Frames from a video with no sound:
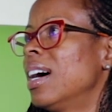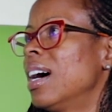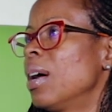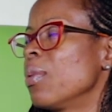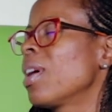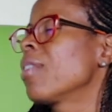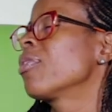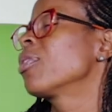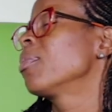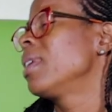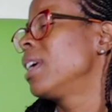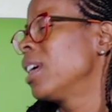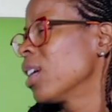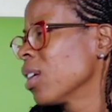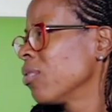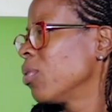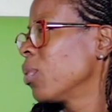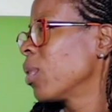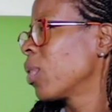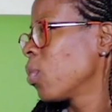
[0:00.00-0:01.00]
we have to be
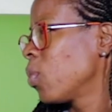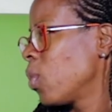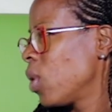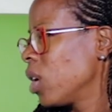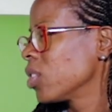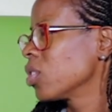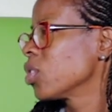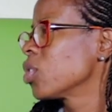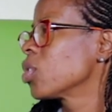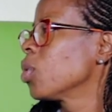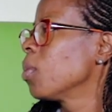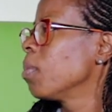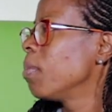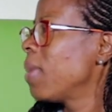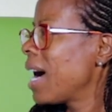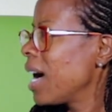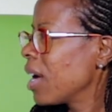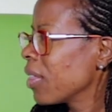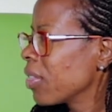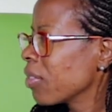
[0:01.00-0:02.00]
careful with water. So
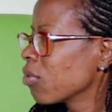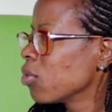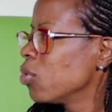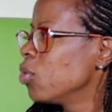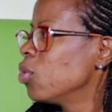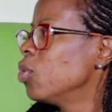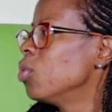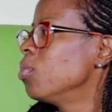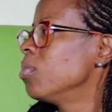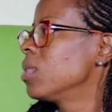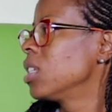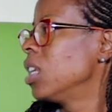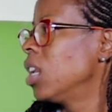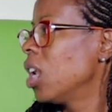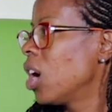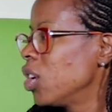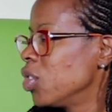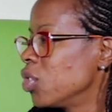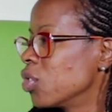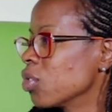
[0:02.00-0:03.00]
bathrooms,
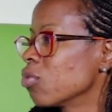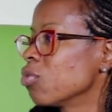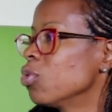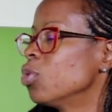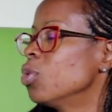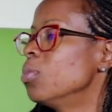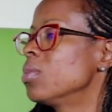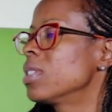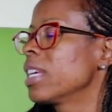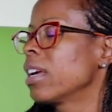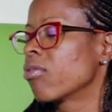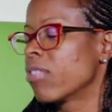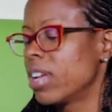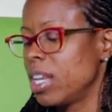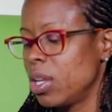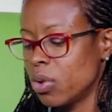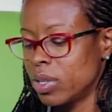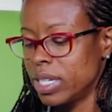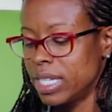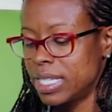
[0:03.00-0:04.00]
laundry rooms, it
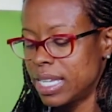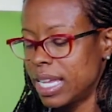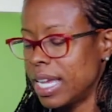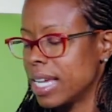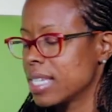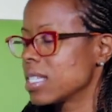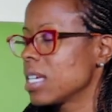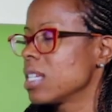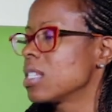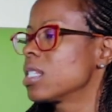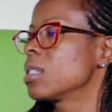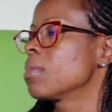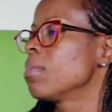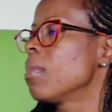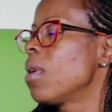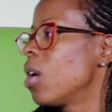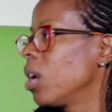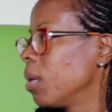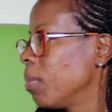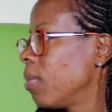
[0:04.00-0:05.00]
really only takes a
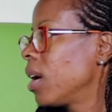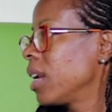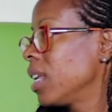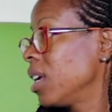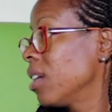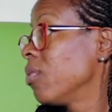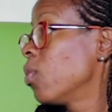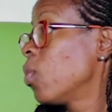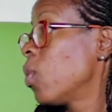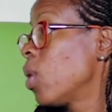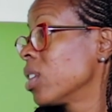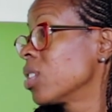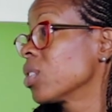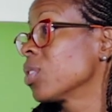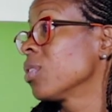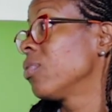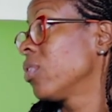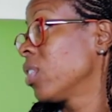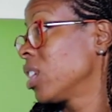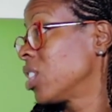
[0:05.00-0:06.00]
small body of
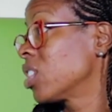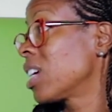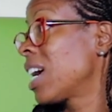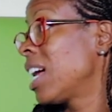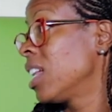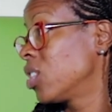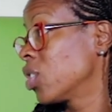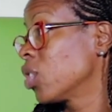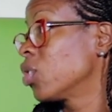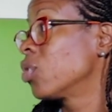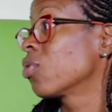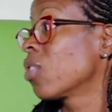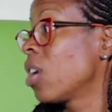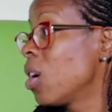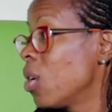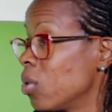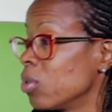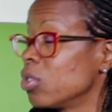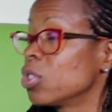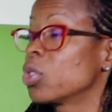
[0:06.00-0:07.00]
water for a child to
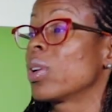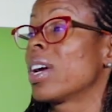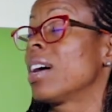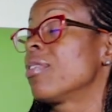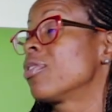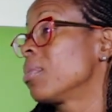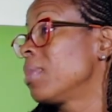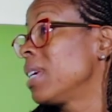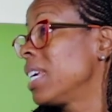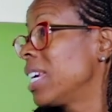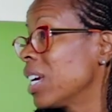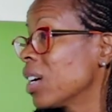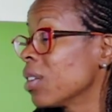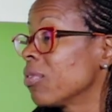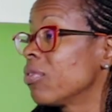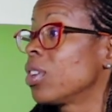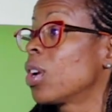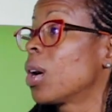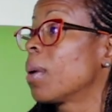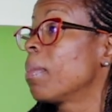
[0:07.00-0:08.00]
drown. So you have to be
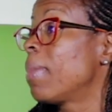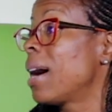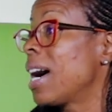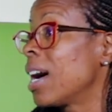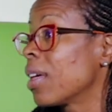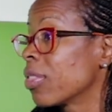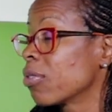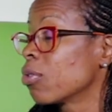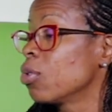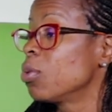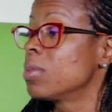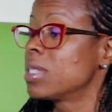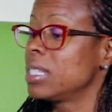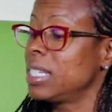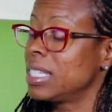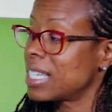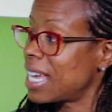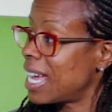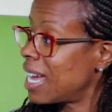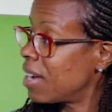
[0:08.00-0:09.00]
careful. Our bathrooms
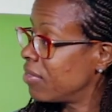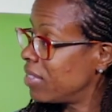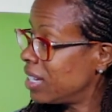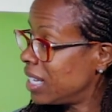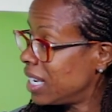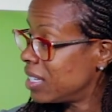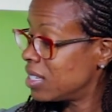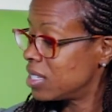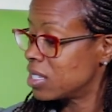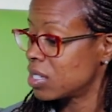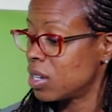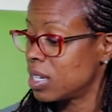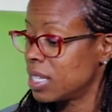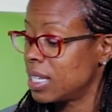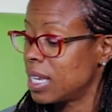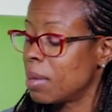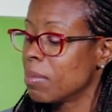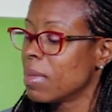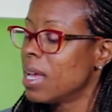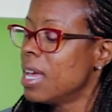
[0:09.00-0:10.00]
need to have lids
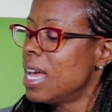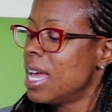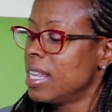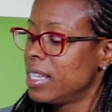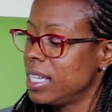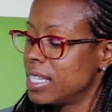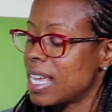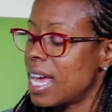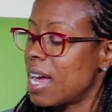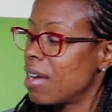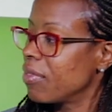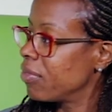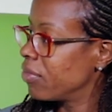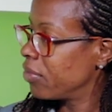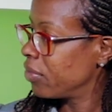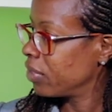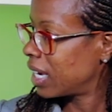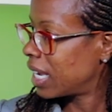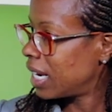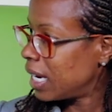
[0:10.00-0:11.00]
on them, need to have
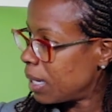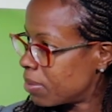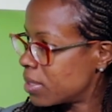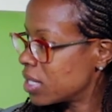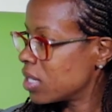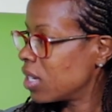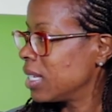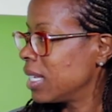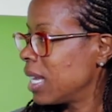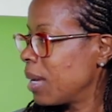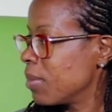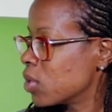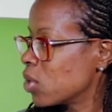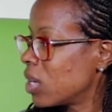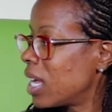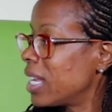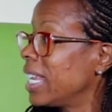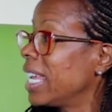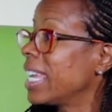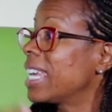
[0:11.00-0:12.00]
clips on them so
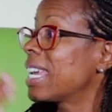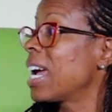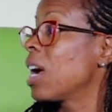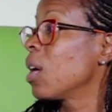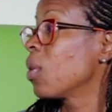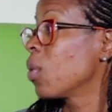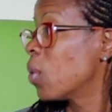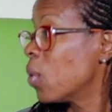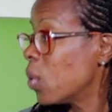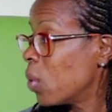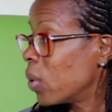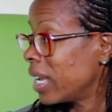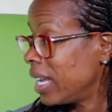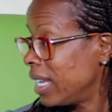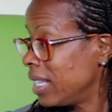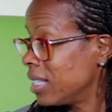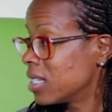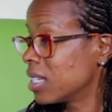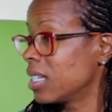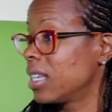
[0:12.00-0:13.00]
that they can't go
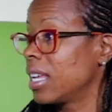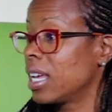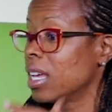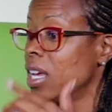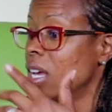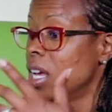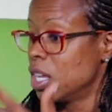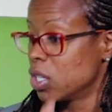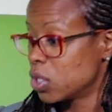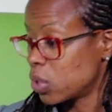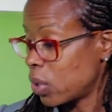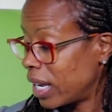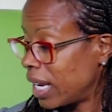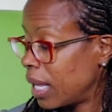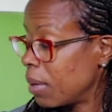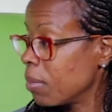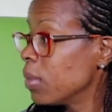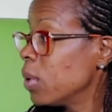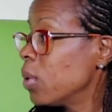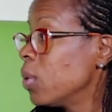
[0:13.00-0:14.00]
into the
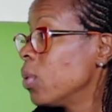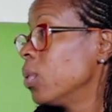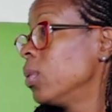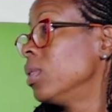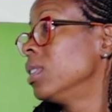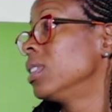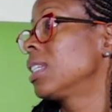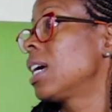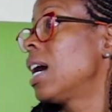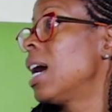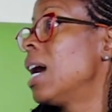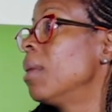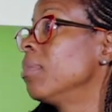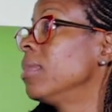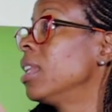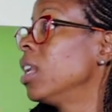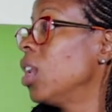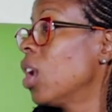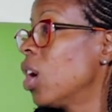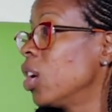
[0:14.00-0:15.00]
toilet bowls.
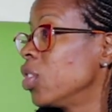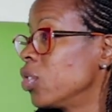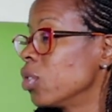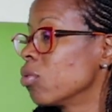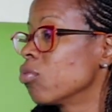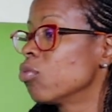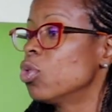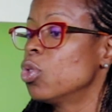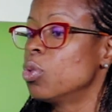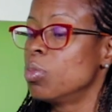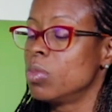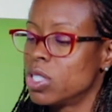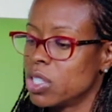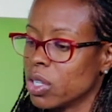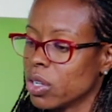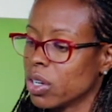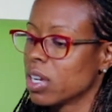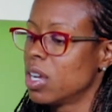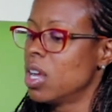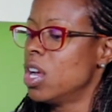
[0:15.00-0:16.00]
The laundry rooms,
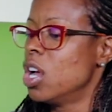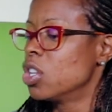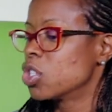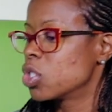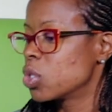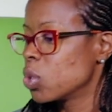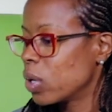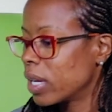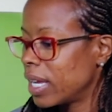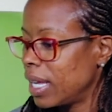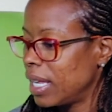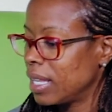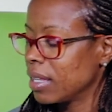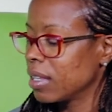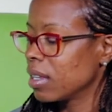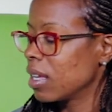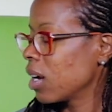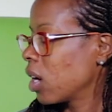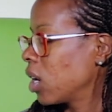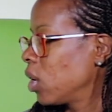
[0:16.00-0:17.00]
you're
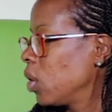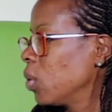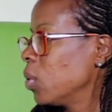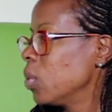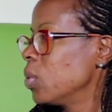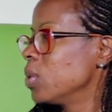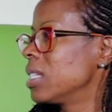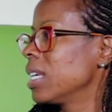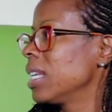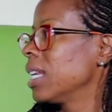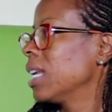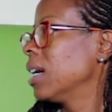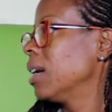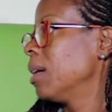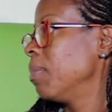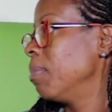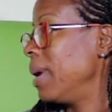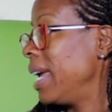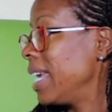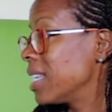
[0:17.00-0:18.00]
soaking clothes in
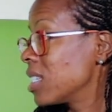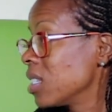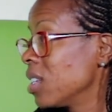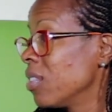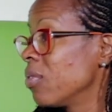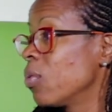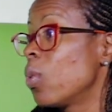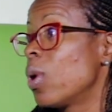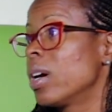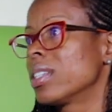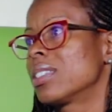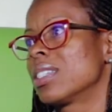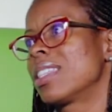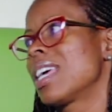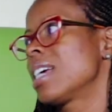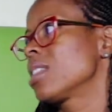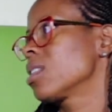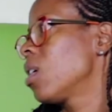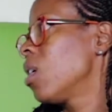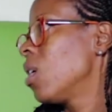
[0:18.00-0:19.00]
a basin of water.
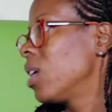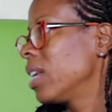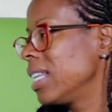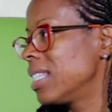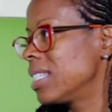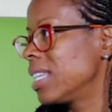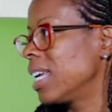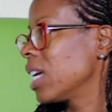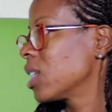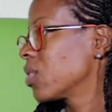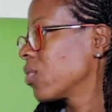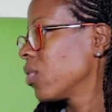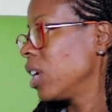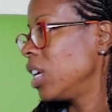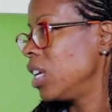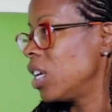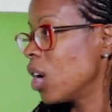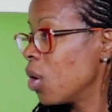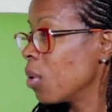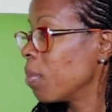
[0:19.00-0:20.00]
That's all it takes for a
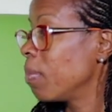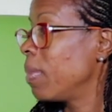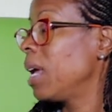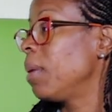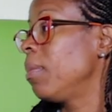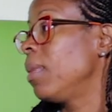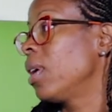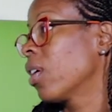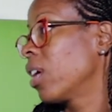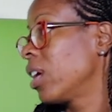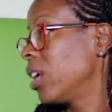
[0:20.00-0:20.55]
young baby or a